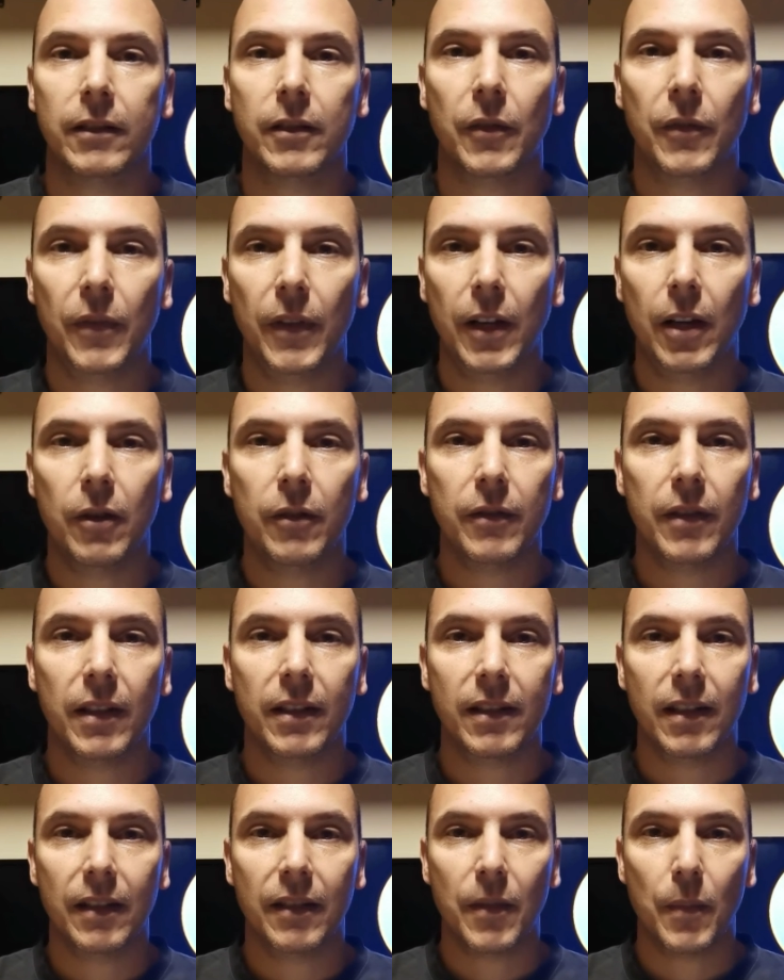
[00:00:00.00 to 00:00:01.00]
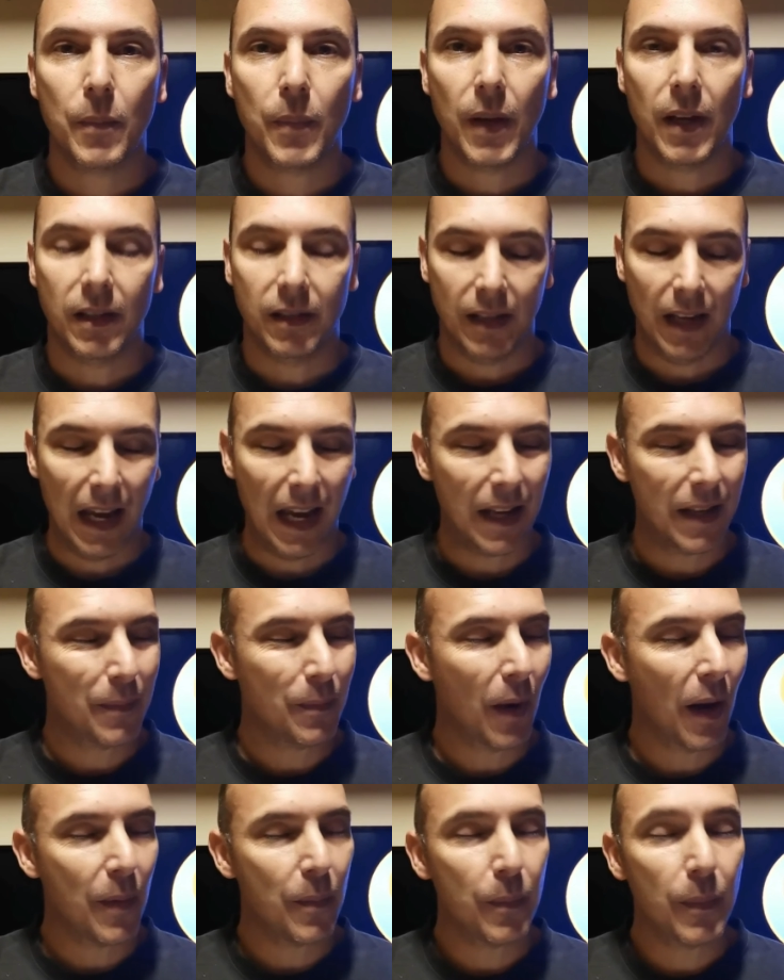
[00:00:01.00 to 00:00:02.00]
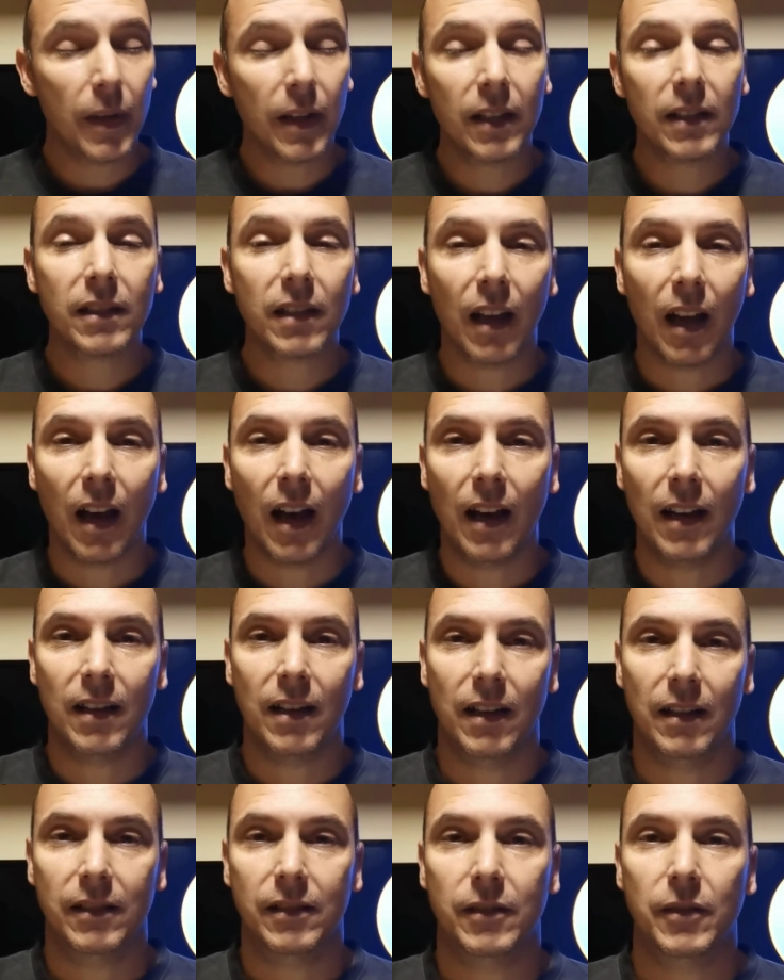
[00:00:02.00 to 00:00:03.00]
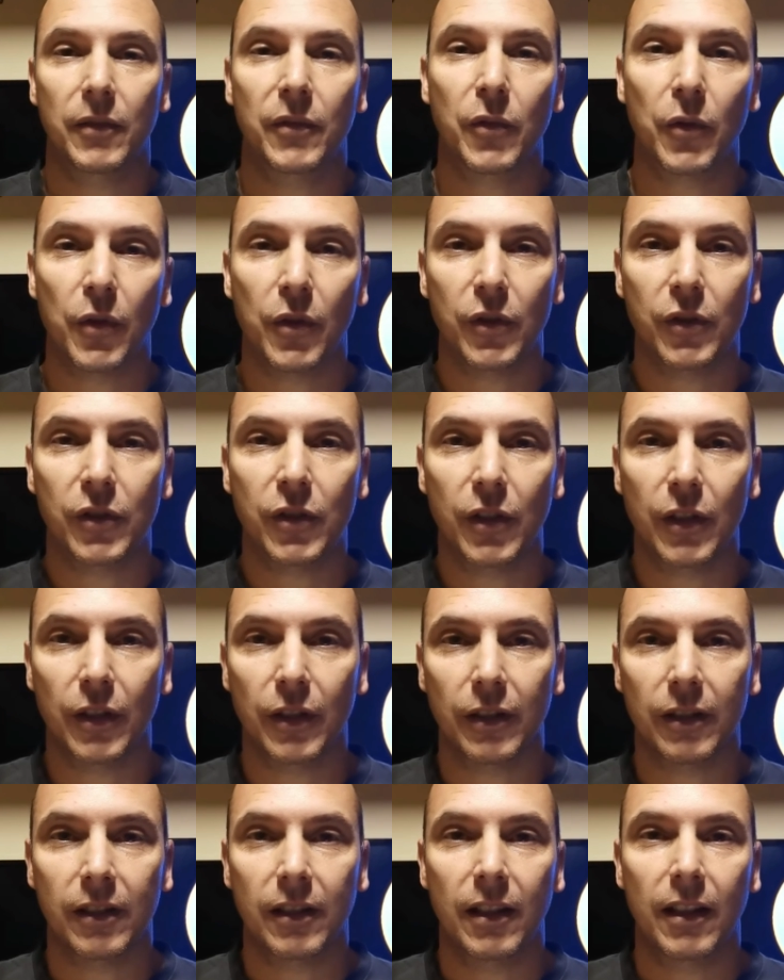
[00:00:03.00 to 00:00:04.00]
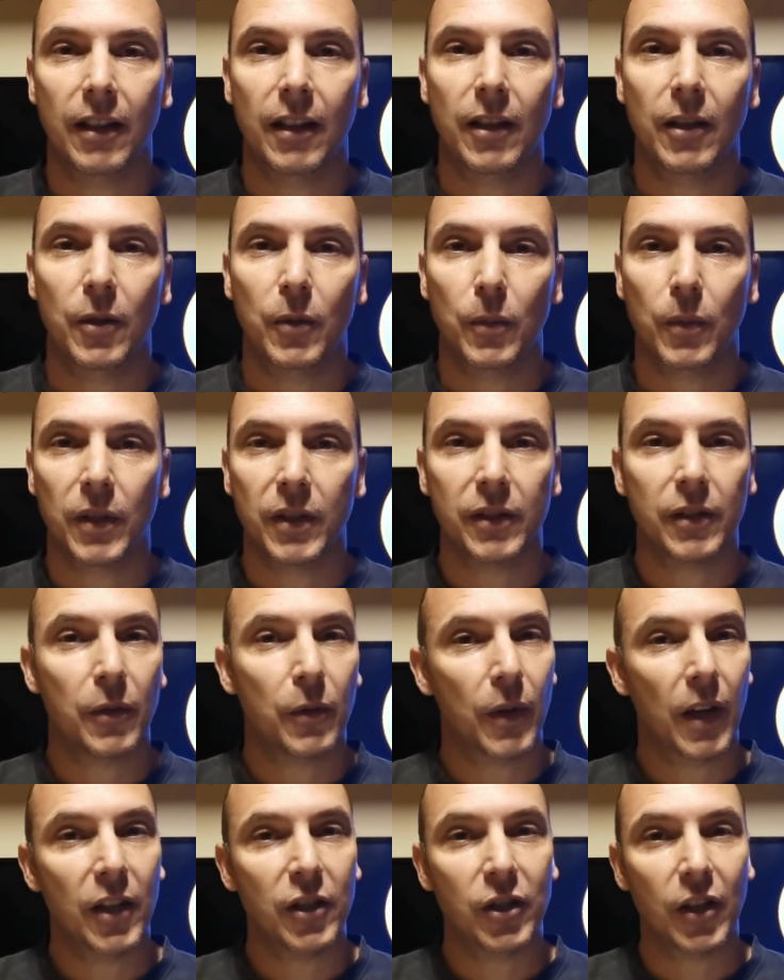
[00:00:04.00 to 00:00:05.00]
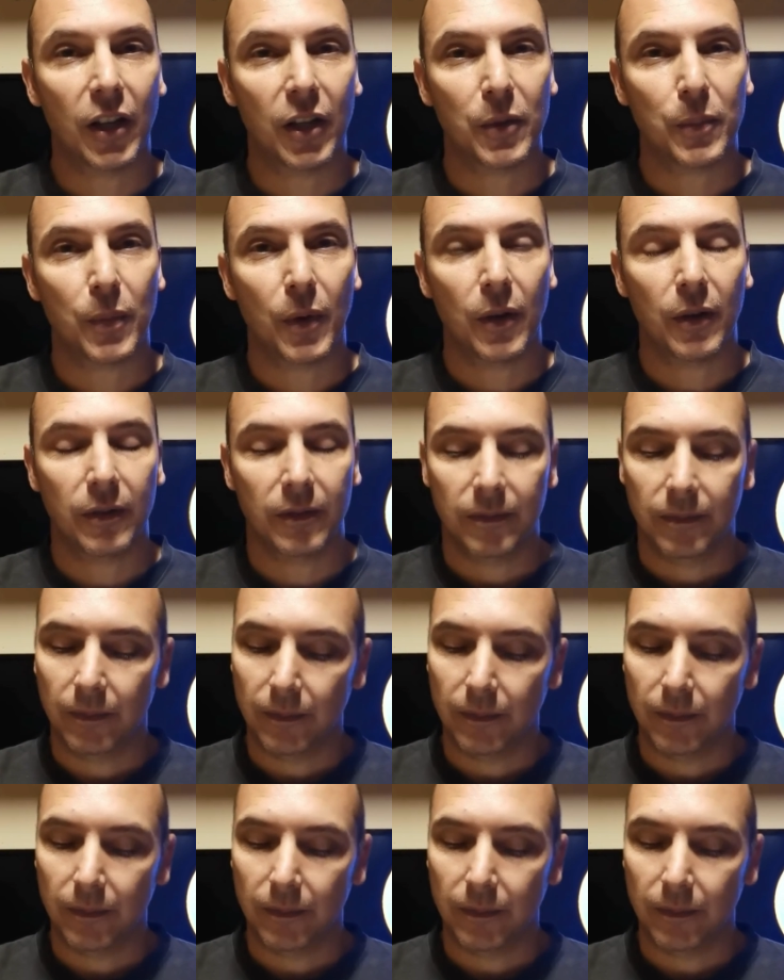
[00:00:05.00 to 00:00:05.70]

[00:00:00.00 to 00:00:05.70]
The video that did the best and my biggest highlight for this year was the Rage Expo.